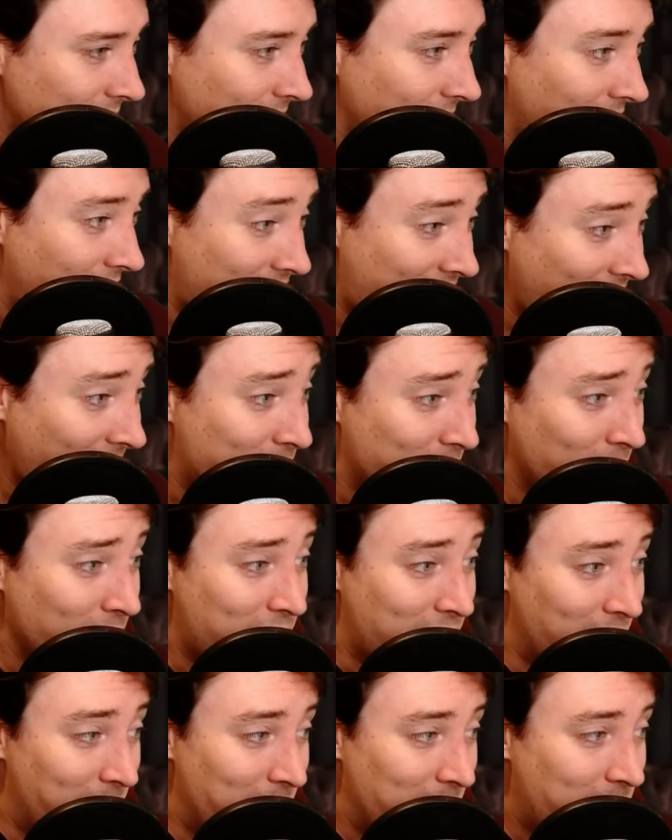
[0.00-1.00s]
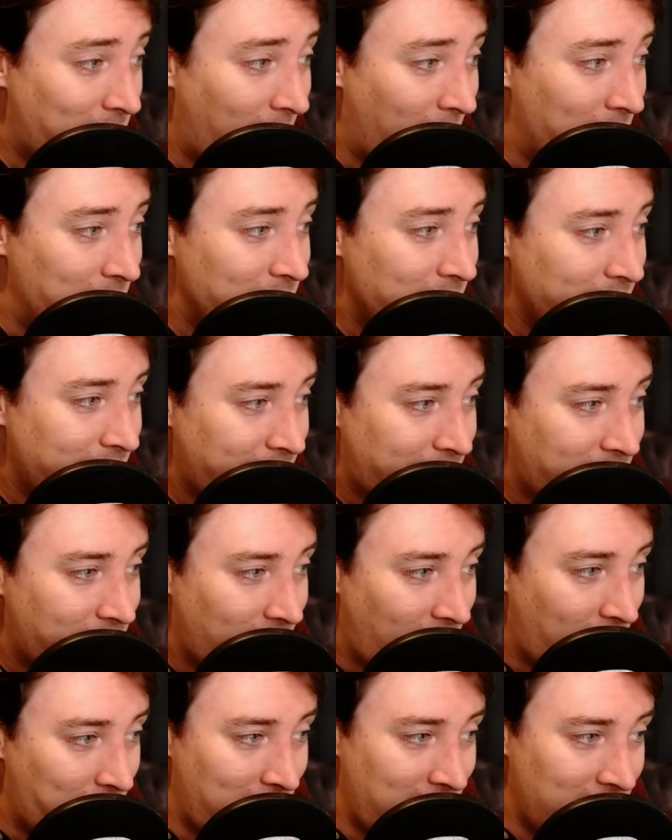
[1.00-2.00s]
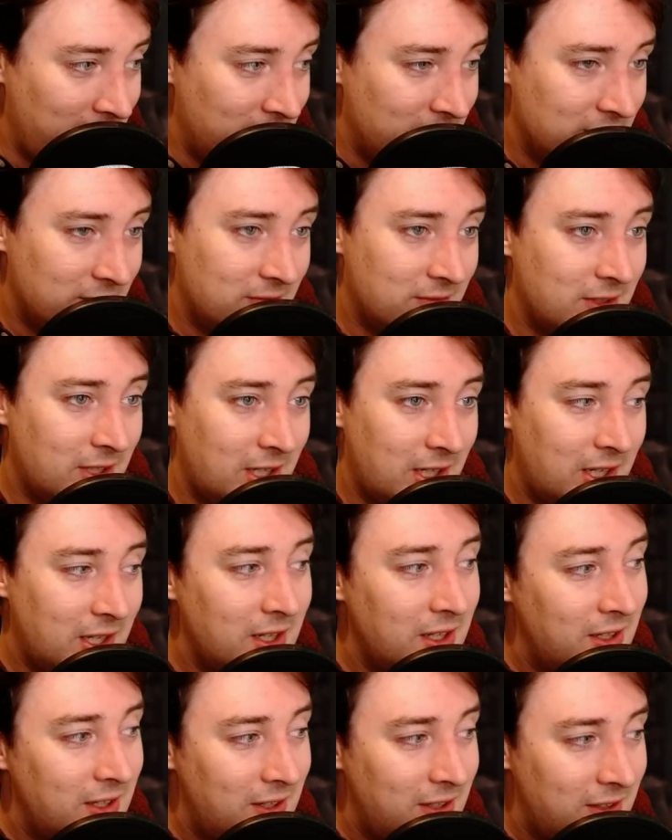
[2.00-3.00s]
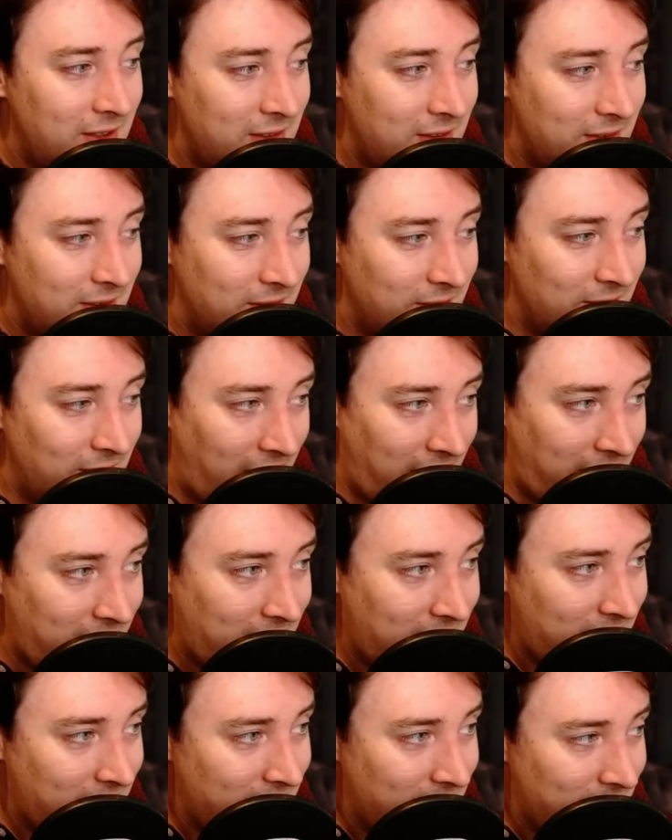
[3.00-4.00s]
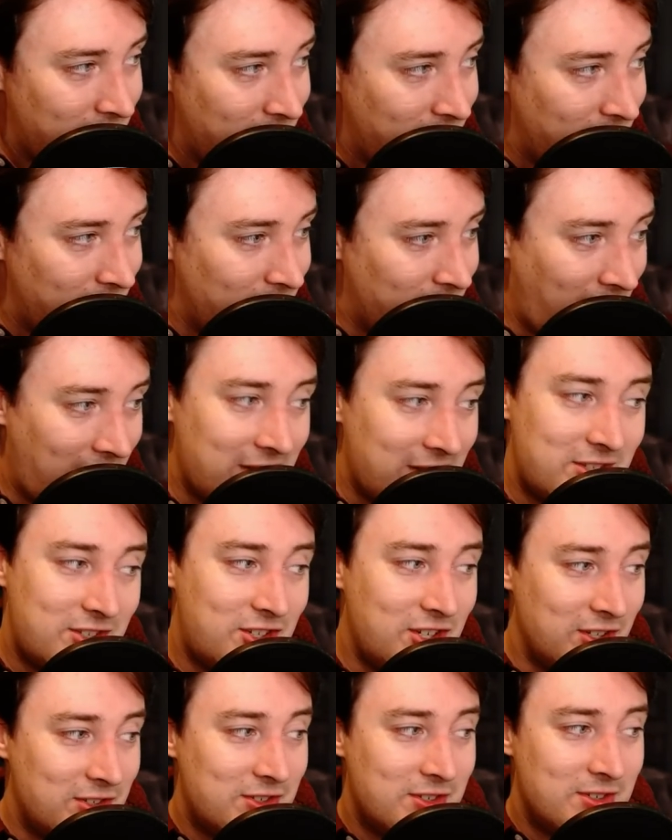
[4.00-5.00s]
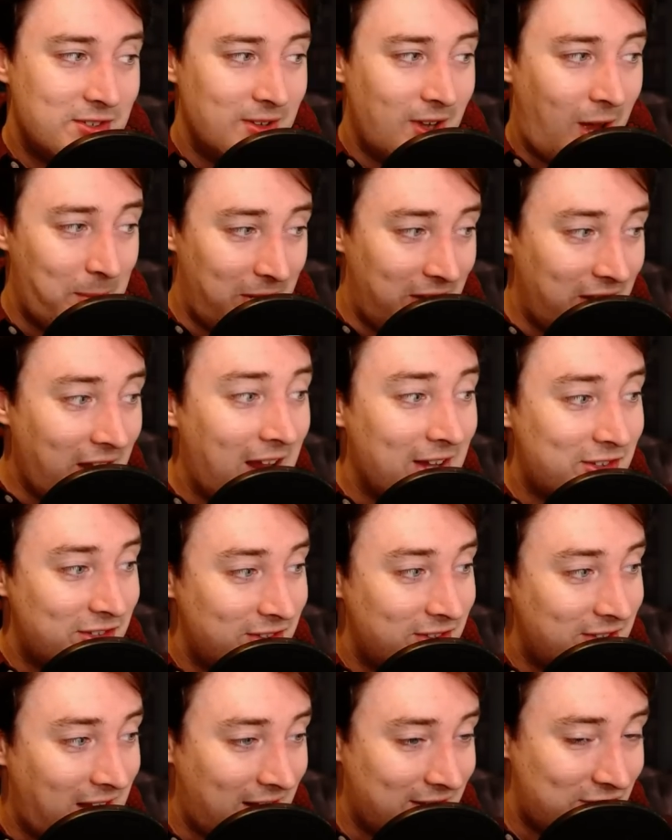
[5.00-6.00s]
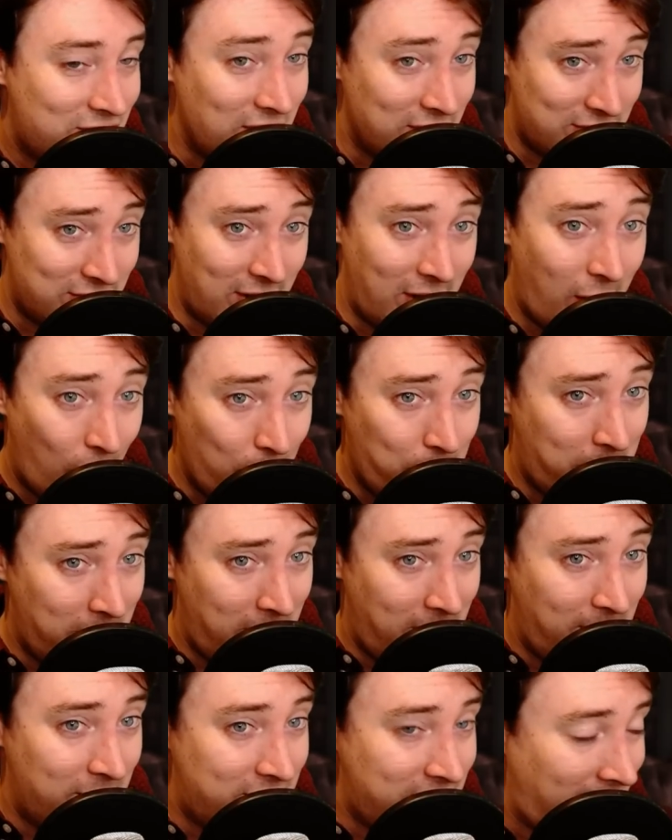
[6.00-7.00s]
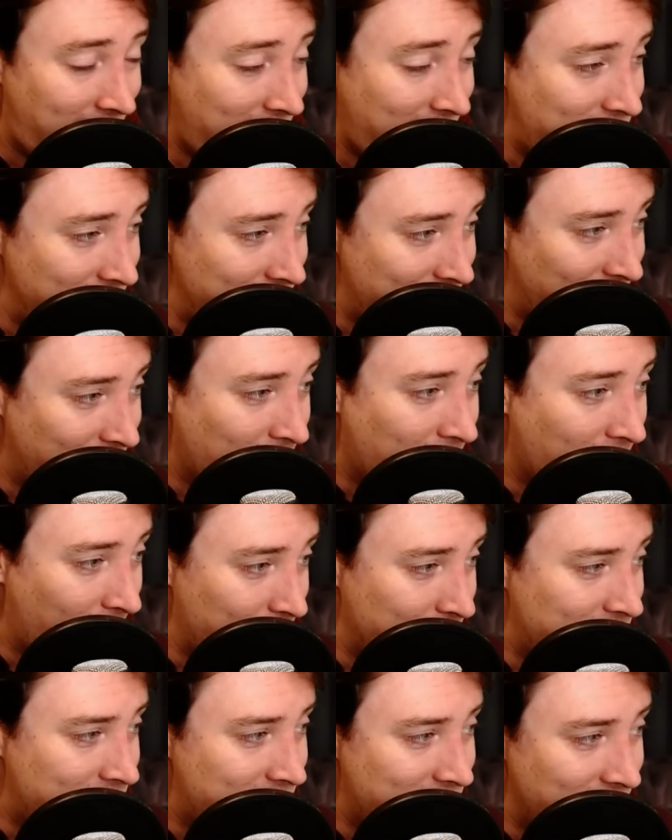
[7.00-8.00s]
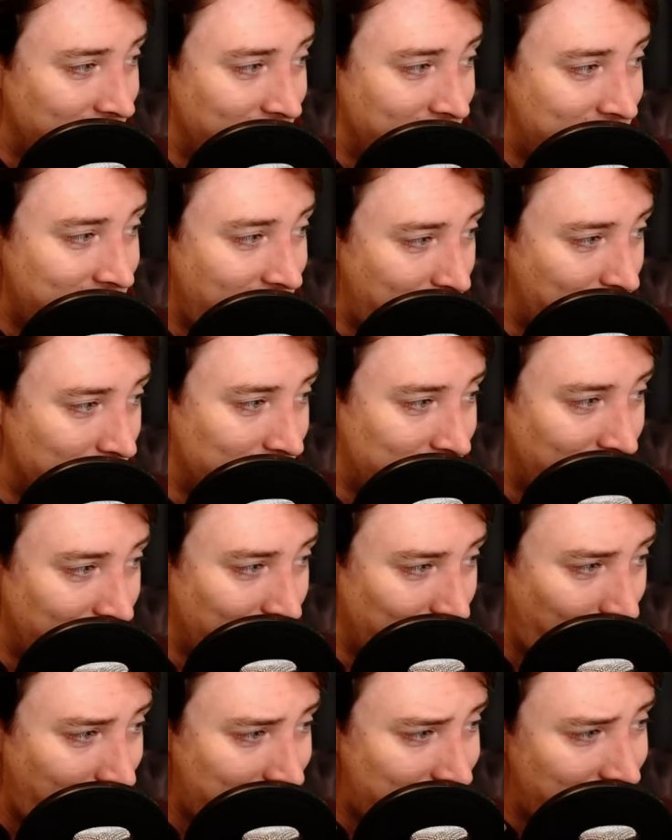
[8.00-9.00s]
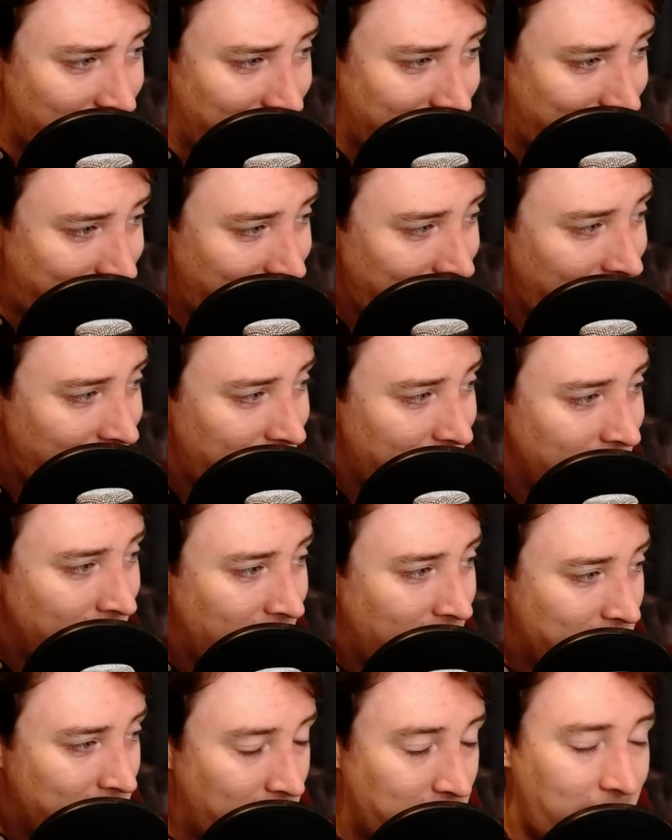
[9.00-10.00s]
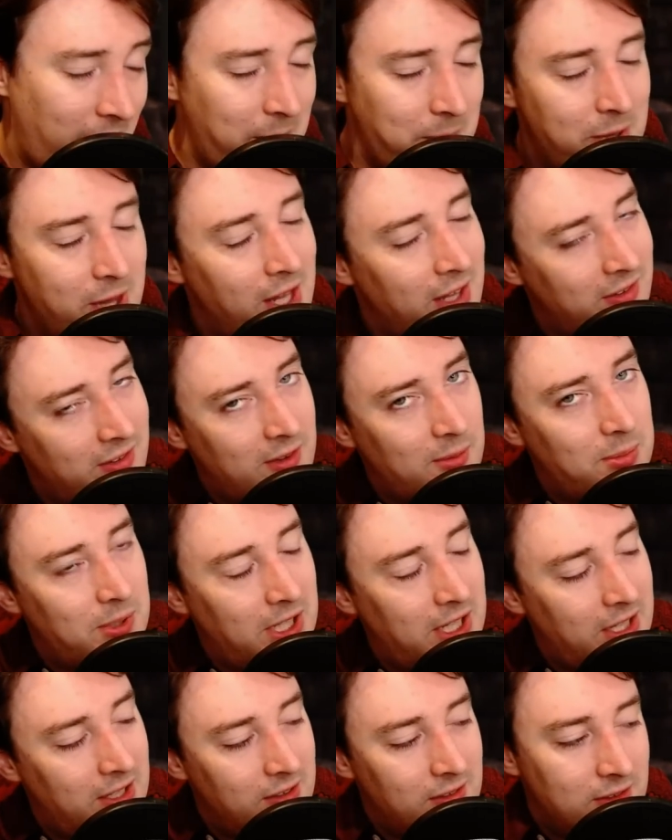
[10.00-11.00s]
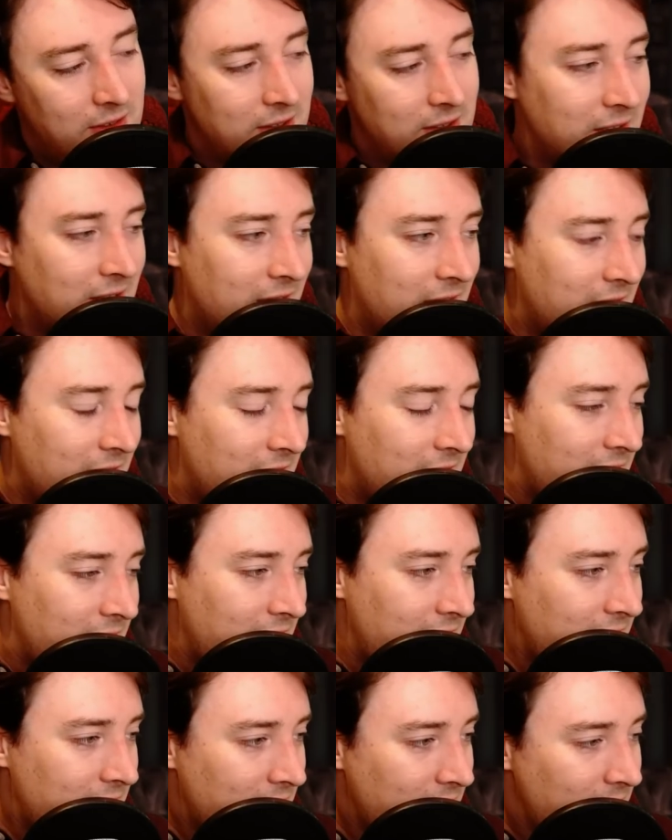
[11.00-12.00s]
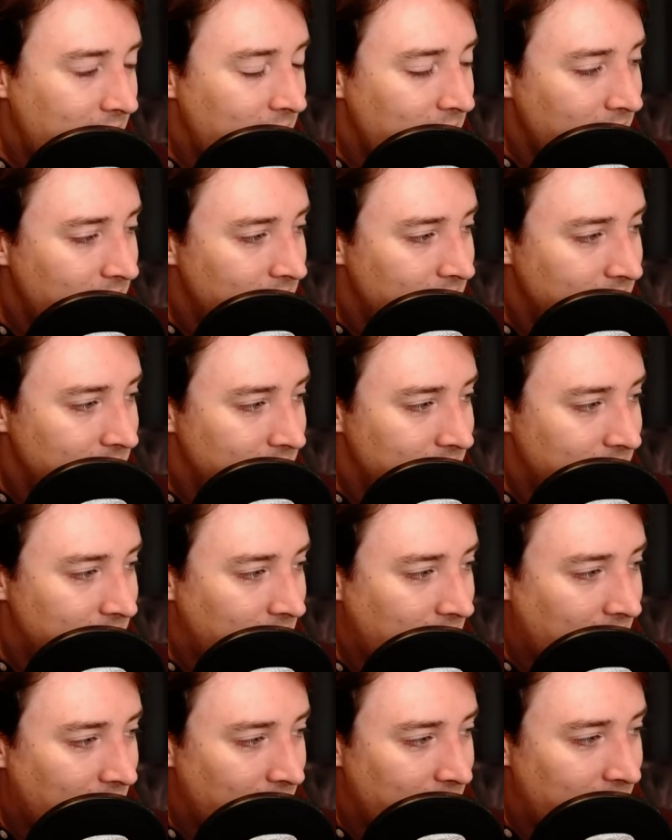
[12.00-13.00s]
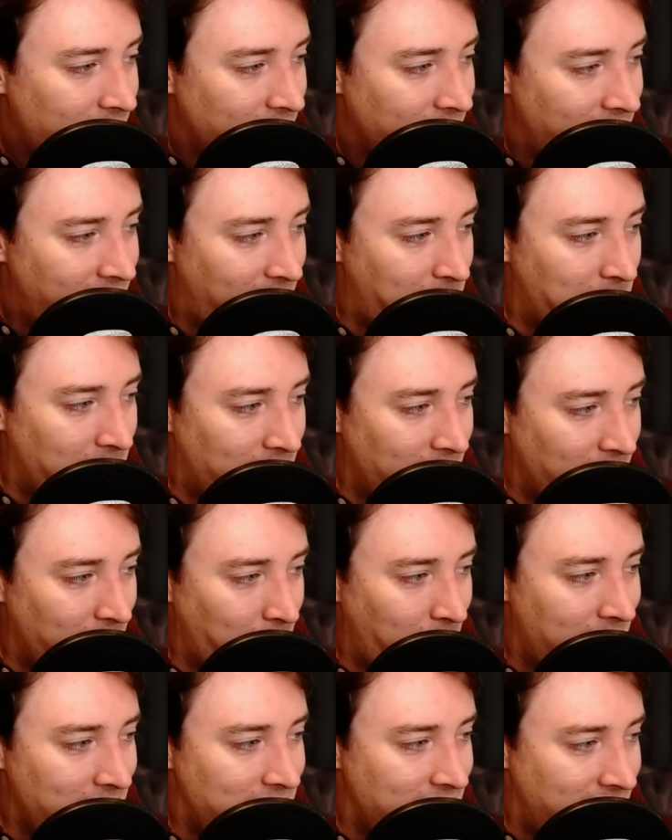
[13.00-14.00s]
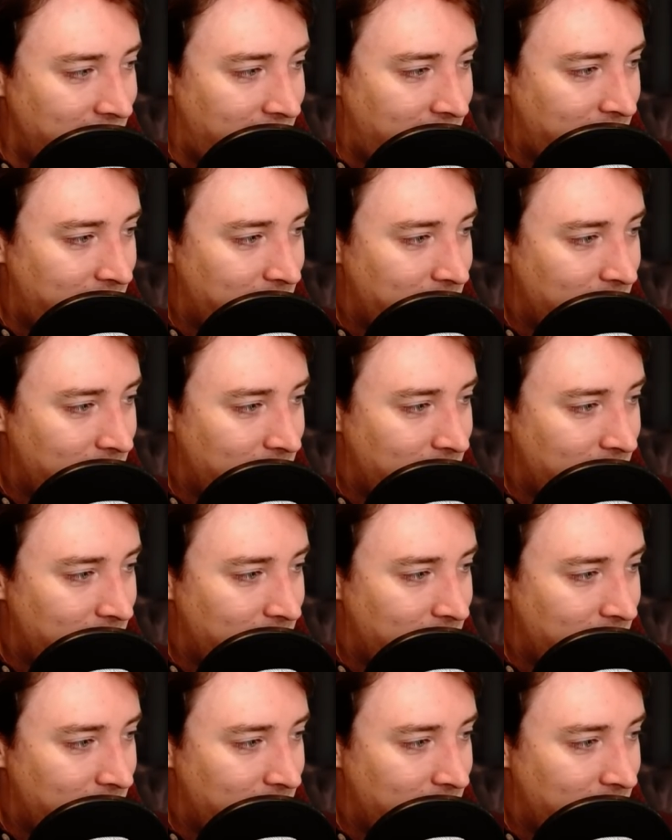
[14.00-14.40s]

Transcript: It sounds awesome, but, I mean, like, that's just... I mean, that's just an open invitation to the ghosts and the demons and the witches, isn't it? But maybe that's the plan. You know, the ghosts and the demons and the witches...